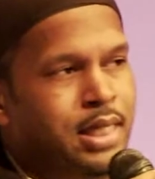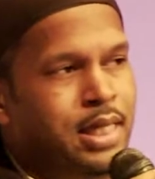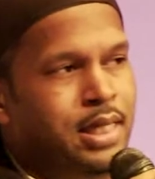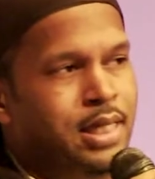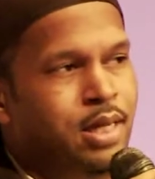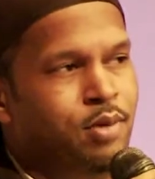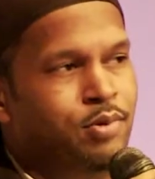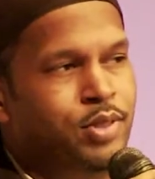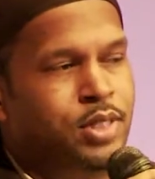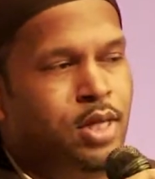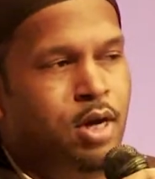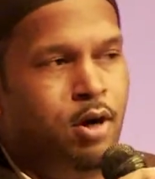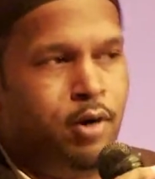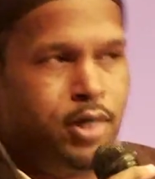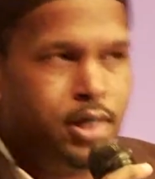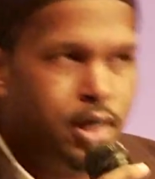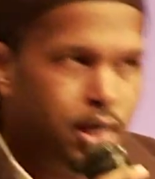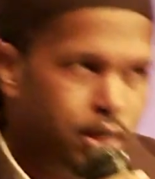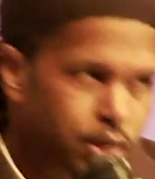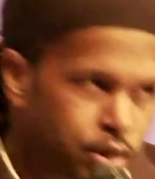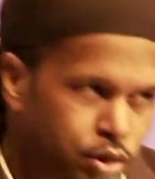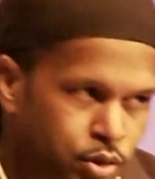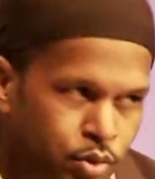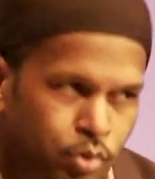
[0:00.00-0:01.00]
they would say,
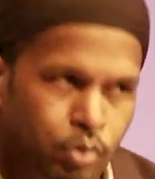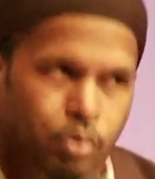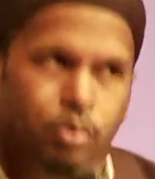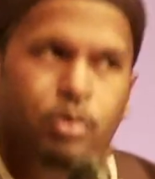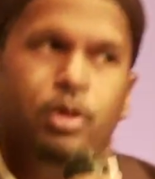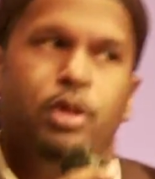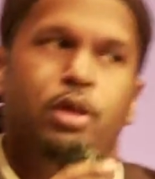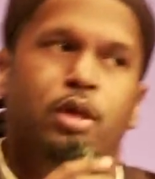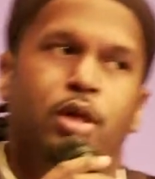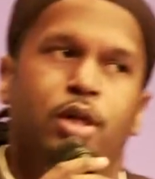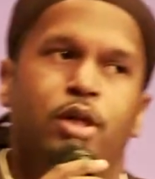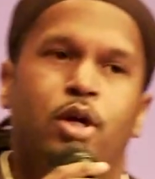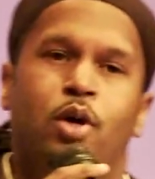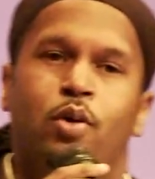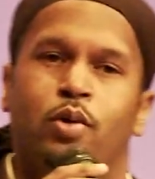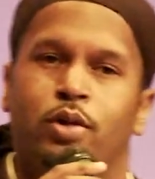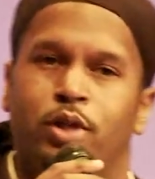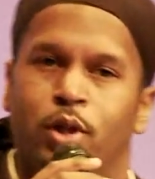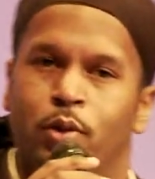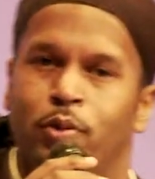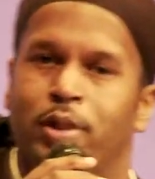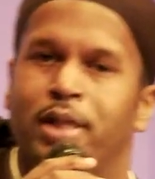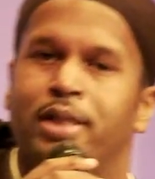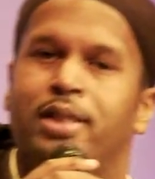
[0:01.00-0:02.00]
okay, Q,
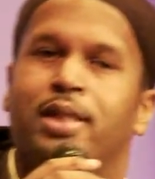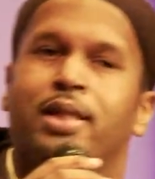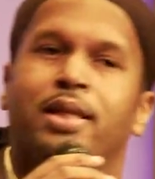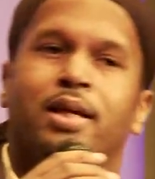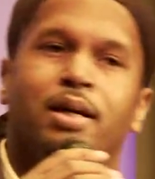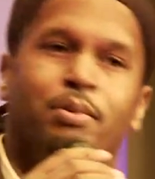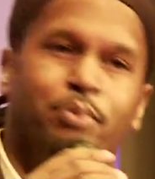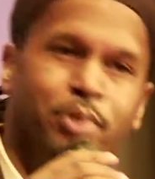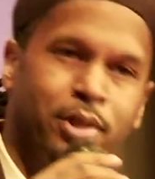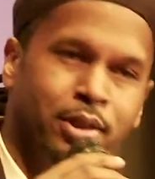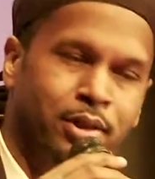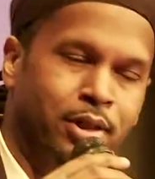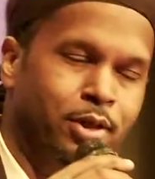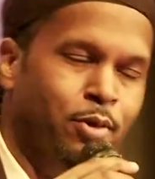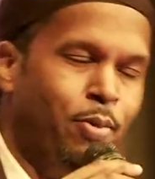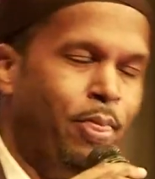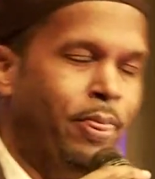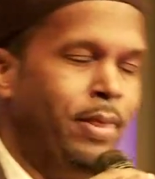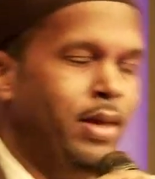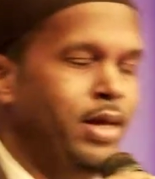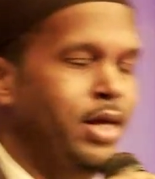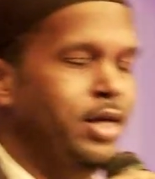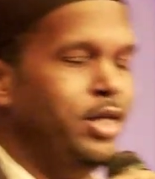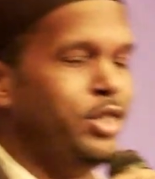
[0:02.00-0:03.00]
go get the number.
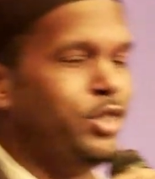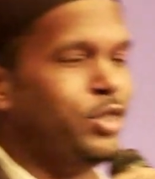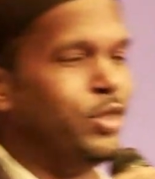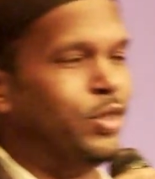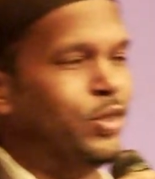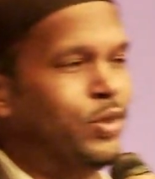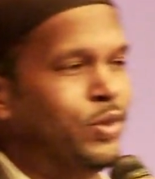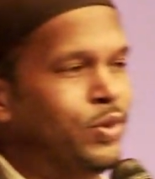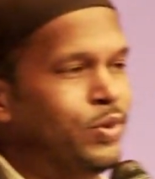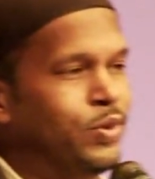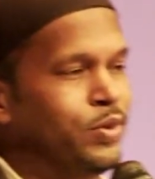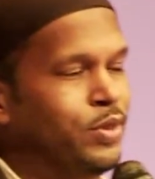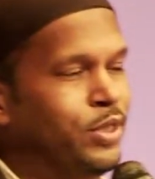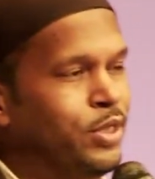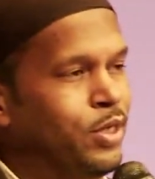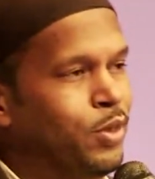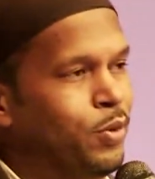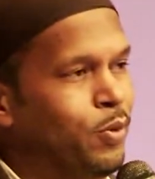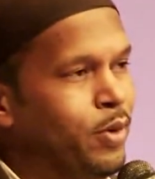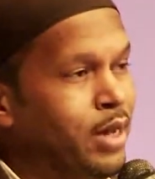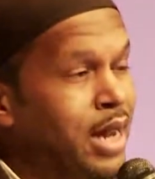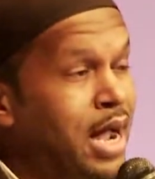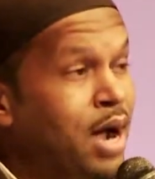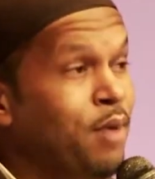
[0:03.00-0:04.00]
So,
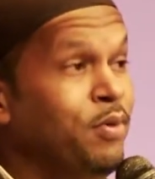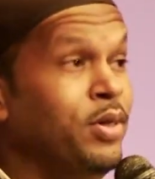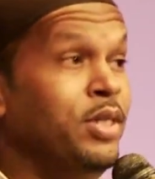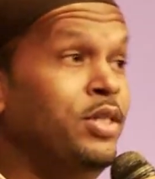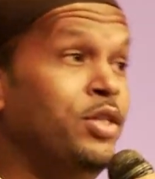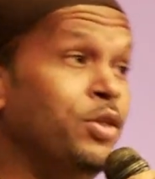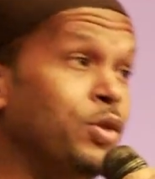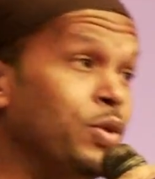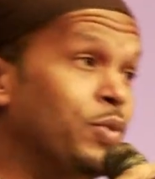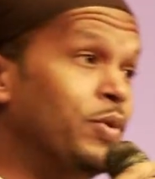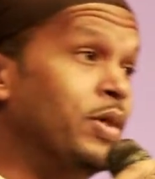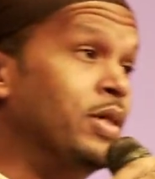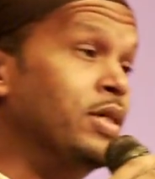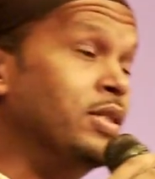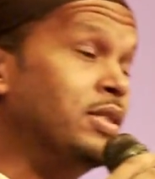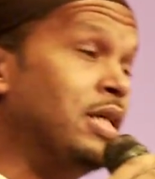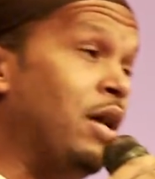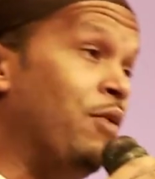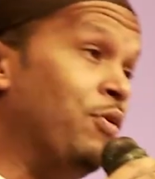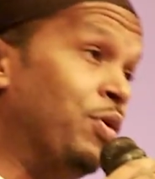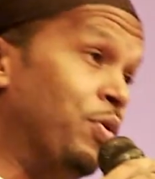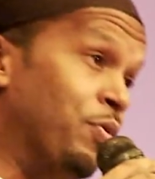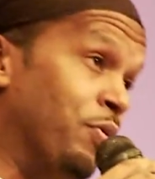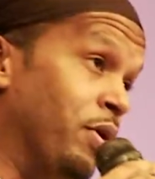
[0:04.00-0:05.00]
what I would do was I
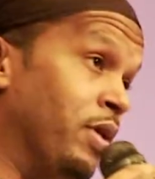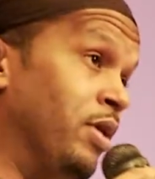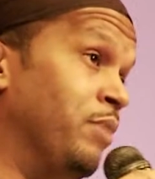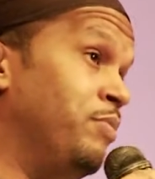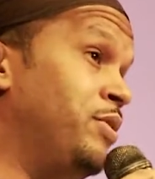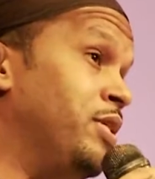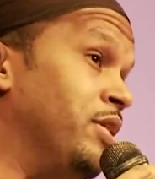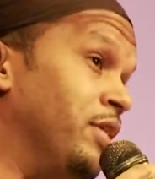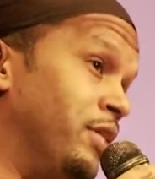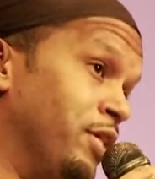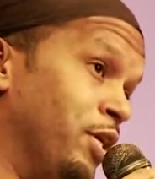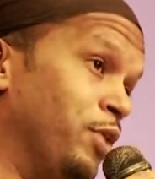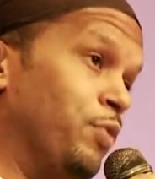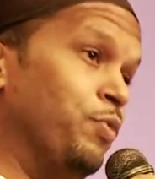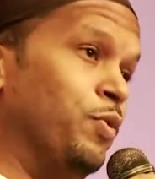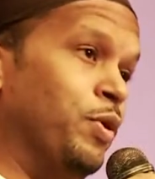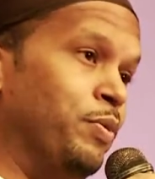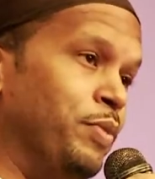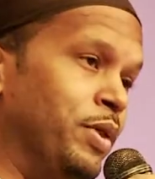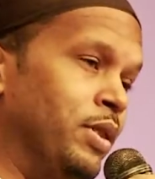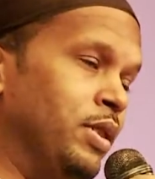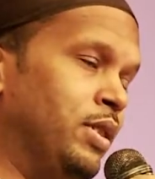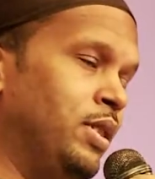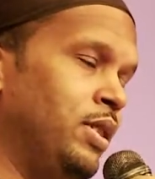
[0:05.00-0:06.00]
would run up to the young
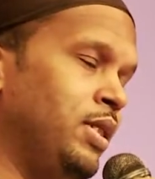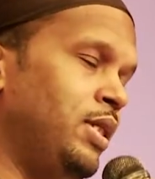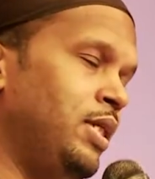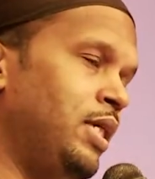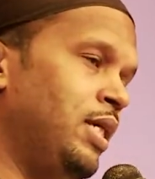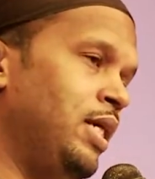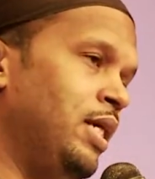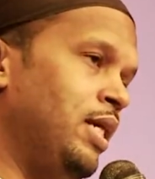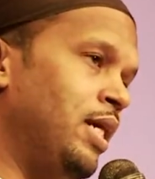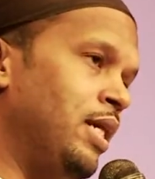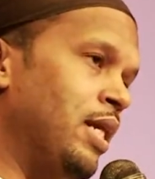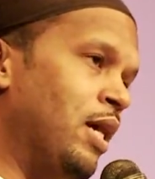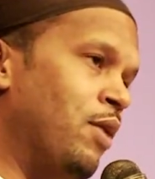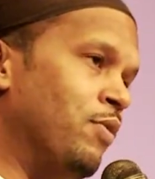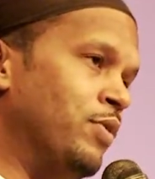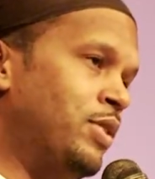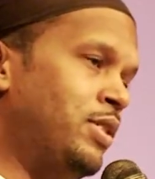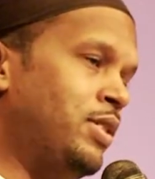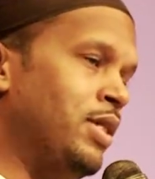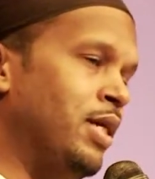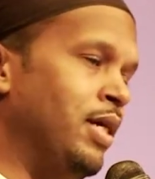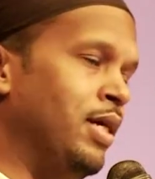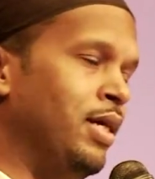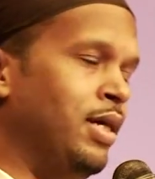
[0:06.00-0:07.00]
woman, and I would
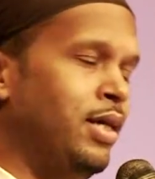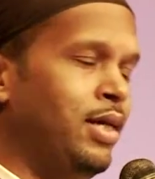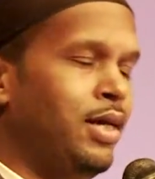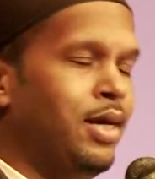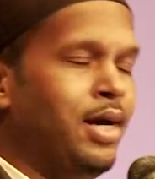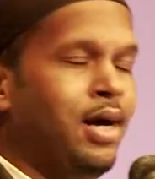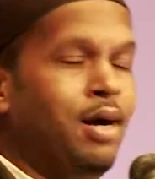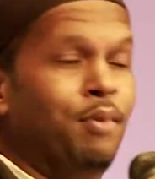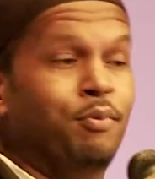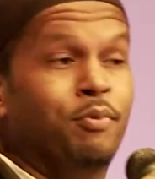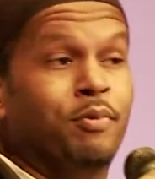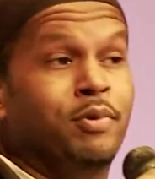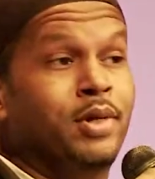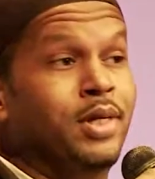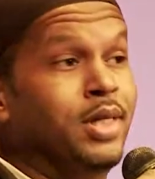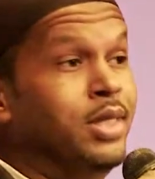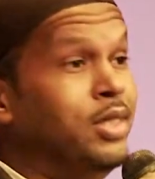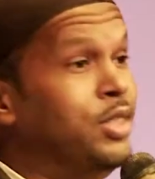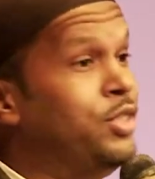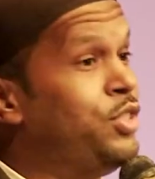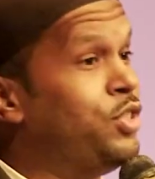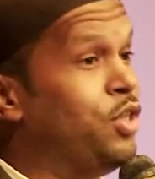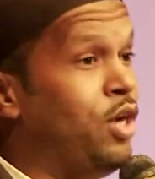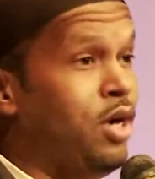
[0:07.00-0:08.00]
say, I'm really
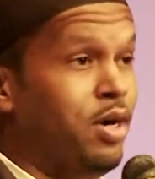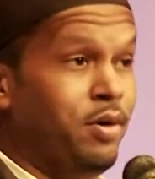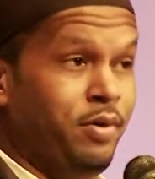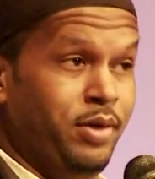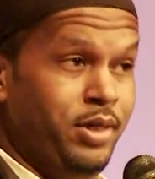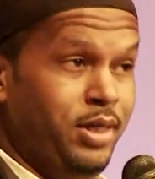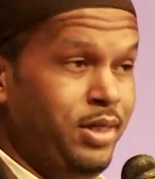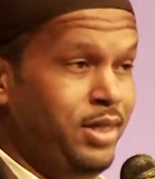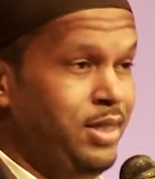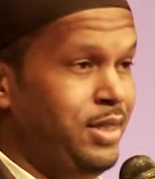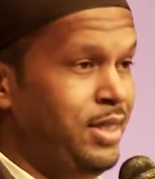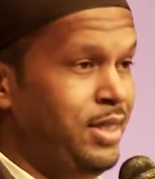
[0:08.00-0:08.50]
sorry,